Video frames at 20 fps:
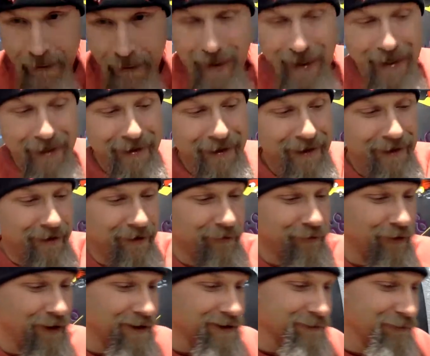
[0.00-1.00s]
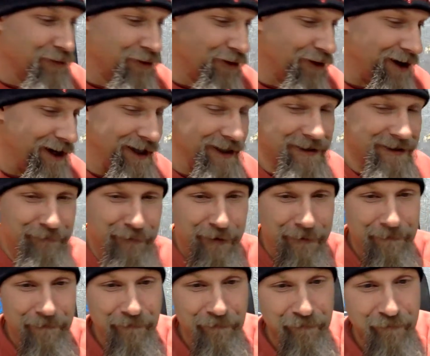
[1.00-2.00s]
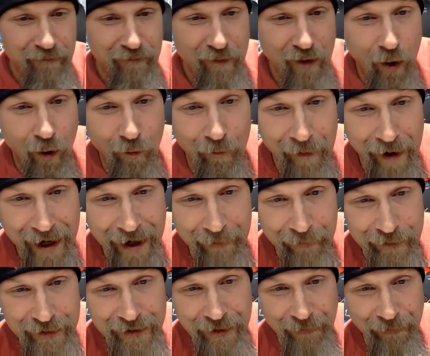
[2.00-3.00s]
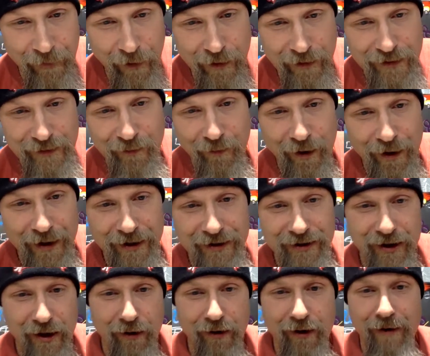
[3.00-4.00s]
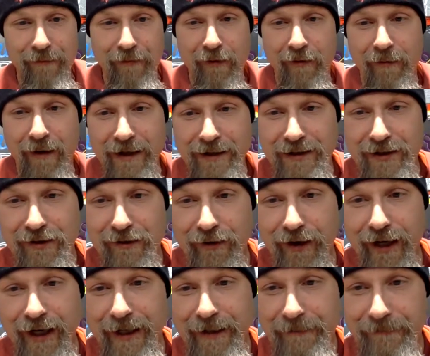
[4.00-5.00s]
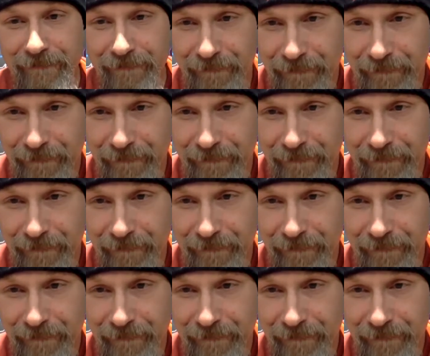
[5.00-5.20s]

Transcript: Andy, there was more 8s, but old man was the first one that showed up on my screen.